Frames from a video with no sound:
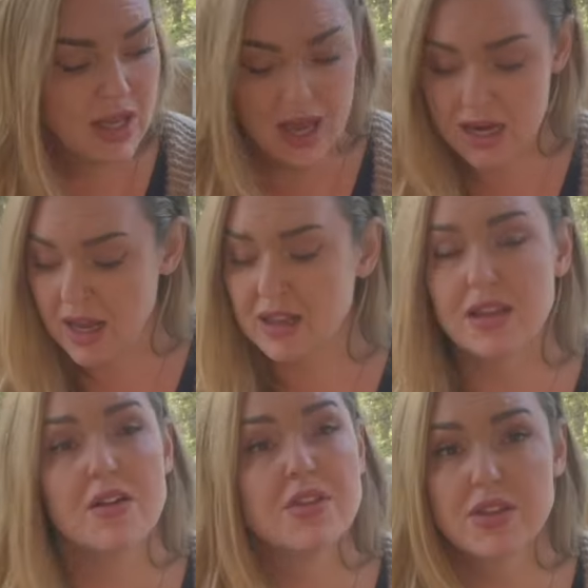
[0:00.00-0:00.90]
And I
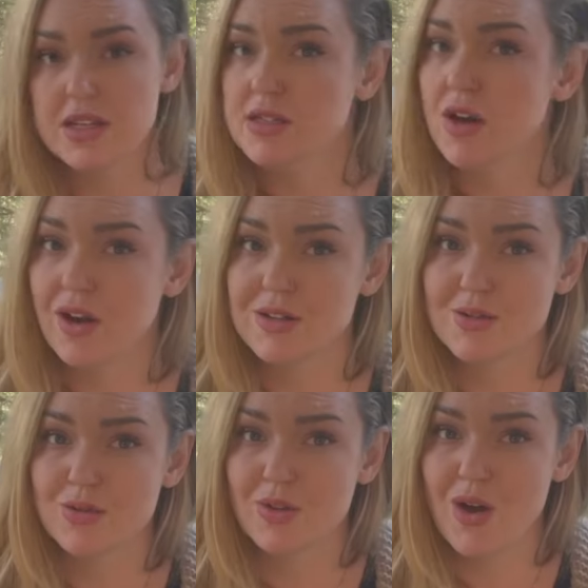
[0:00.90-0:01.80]
love that these cards
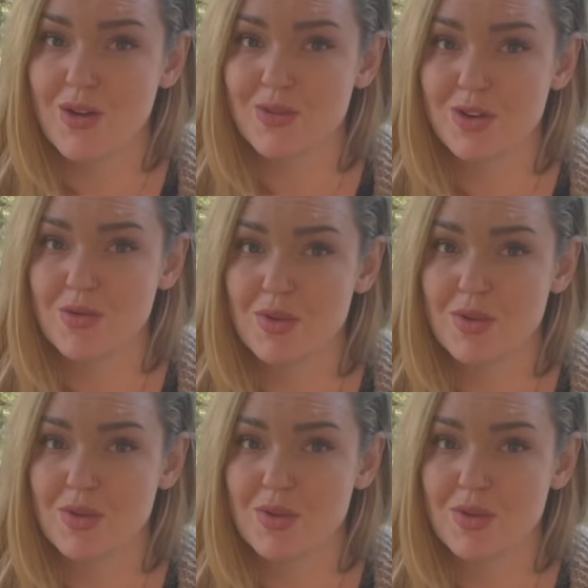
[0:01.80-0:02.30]
flew out for you,